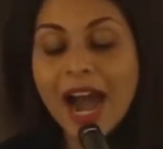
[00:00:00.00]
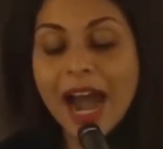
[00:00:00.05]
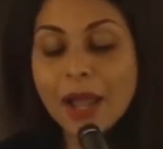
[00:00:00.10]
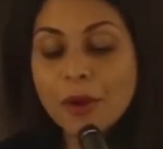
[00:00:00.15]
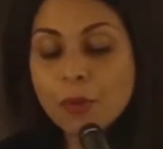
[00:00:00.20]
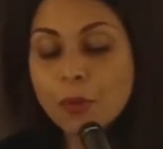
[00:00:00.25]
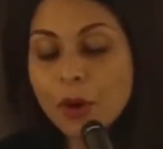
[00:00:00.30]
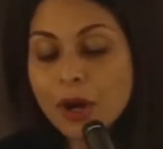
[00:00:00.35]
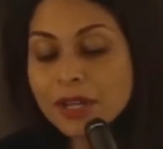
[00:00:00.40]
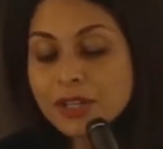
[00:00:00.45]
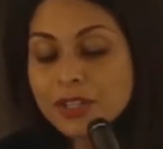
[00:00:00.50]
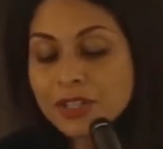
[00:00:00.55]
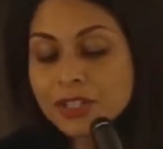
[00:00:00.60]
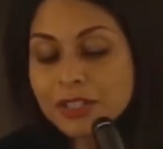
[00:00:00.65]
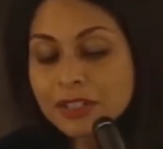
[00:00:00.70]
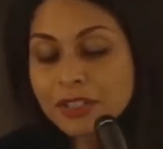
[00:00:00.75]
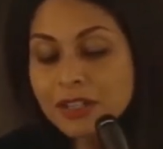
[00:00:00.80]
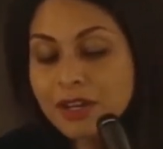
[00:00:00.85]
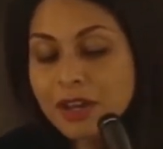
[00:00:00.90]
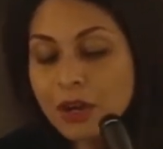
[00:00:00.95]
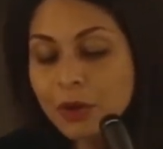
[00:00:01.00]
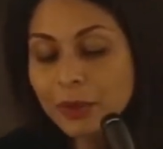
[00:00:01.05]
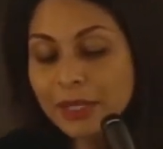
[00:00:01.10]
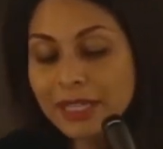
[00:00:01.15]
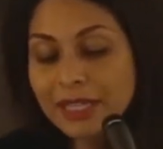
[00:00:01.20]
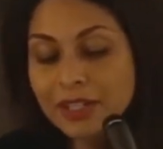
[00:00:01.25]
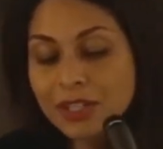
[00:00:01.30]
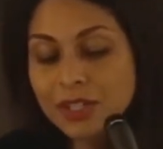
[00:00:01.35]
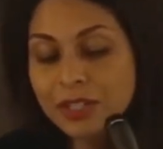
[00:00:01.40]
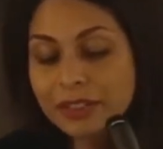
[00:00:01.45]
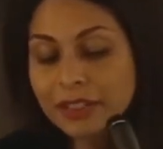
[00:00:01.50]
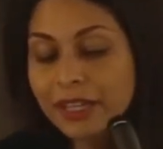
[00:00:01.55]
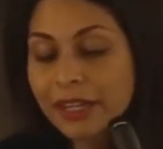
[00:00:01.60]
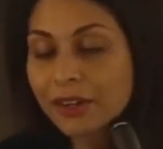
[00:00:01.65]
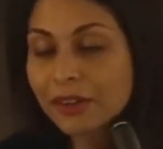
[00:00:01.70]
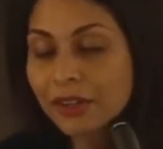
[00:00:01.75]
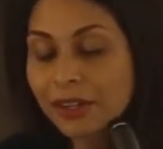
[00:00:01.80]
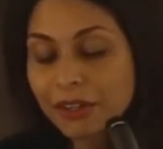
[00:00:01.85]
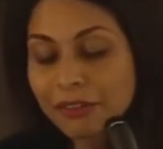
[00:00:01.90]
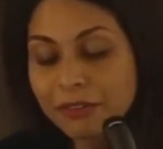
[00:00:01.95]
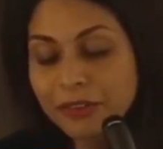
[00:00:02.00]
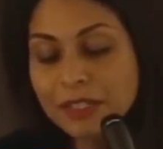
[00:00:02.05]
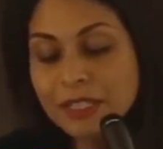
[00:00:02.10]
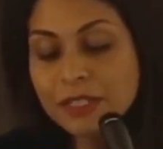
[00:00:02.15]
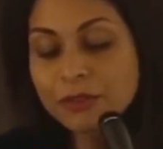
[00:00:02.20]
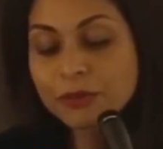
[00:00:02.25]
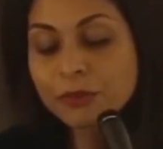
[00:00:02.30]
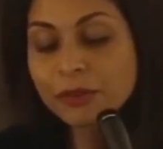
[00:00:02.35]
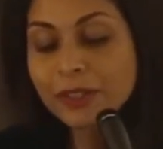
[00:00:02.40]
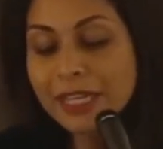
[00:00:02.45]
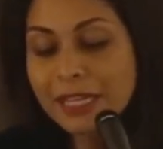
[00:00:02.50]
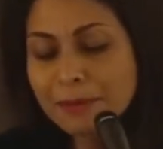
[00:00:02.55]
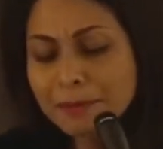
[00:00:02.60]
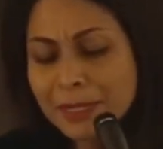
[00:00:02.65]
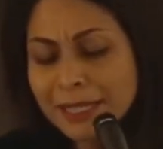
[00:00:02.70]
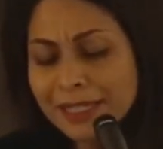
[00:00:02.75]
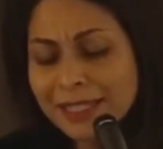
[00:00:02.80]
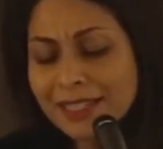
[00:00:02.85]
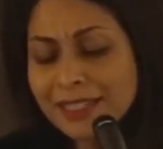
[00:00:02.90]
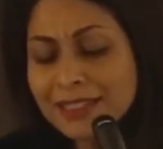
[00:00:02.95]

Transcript: I want you to know each layer of this flaming